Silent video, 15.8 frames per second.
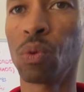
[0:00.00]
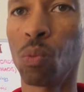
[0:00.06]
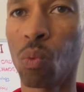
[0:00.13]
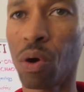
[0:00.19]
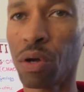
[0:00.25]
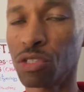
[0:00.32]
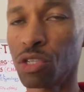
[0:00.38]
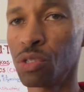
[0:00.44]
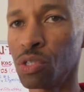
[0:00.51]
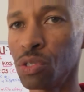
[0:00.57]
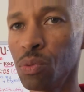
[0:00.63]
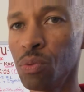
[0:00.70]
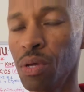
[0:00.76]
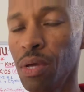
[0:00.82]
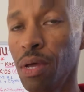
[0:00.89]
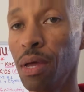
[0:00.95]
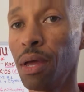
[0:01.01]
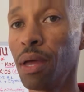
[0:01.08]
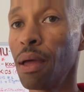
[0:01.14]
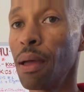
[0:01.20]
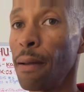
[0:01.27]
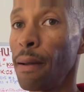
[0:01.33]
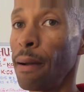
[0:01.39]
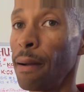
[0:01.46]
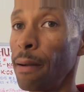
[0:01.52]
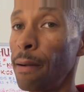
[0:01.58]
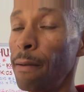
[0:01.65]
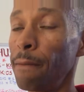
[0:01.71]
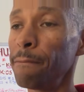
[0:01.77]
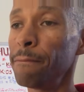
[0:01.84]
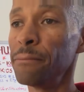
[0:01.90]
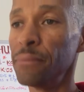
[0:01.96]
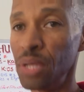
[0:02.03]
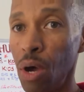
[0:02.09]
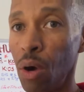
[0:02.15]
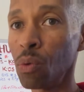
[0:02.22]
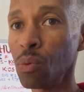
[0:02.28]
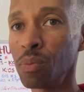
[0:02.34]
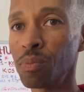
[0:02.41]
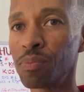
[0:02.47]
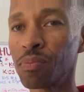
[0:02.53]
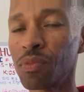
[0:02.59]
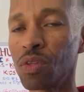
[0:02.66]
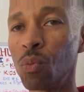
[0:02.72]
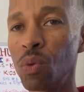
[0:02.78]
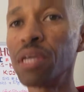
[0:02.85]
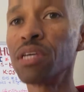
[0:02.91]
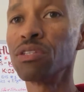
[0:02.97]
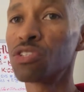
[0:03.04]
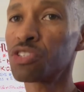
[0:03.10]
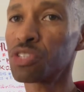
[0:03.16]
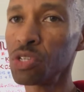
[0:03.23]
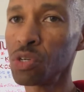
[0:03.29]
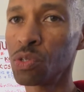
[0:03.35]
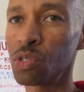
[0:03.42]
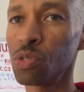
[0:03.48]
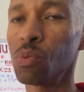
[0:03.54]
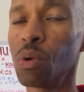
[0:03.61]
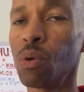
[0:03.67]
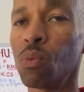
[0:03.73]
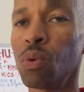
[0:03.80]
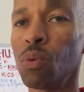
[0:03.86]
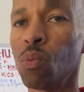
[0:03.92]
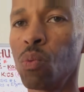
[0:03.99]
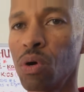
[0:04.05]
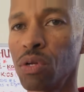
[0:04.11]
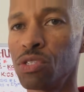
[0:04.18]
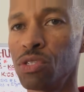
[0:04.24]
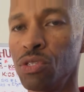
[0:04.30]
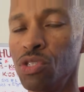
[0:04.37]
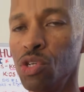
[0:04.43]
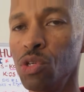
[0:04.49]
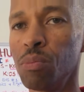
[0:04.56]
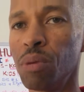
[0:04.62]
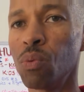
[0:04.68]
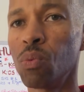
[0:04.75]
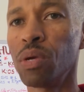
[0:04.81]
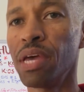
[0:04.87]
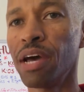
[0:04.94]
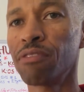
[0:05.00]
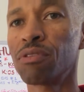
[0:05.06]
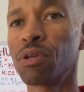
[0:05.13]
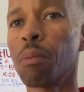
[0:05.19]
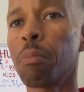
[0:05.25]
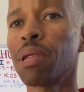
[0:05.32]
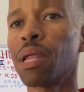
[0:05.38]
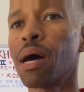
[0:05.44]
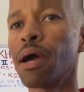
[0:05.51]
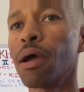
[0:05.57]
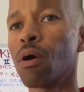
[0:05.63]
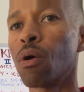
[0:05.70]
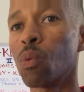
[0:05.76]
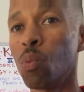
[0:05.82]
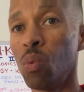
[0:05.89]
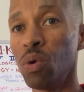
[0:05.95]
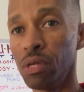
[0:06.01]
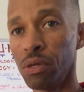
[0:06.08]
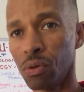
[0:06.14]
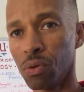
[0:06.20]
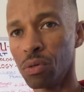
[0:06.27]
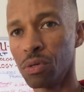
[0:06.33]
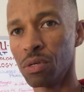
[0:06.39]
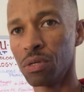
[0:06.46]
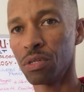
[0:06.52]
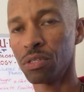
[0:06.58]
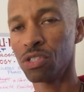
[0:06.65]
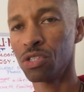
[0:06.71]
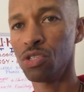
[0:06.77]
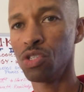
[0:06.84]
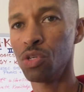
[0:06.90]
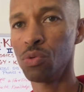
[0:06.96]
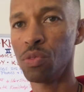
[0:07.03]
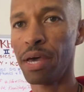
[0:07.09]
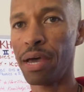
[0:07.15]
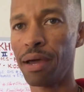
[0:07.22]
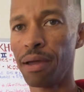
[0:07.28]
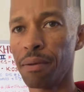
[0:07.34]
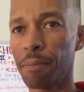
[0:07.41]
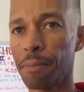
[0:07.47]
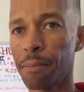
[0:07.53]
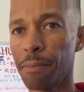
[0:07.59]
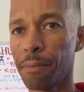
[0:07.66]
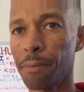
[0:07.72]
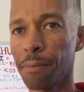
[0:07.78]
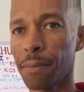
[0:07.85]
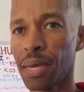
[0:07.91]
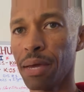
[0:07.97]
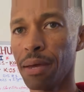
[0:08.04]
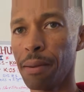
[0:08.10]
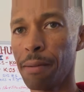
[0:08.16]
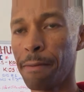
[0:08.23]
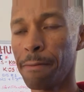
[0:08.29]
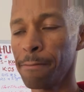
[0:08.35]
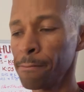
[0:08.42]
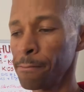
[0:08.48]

we want to do? No, we can still do what we want to do, but we have to apply our will to do that. Okay,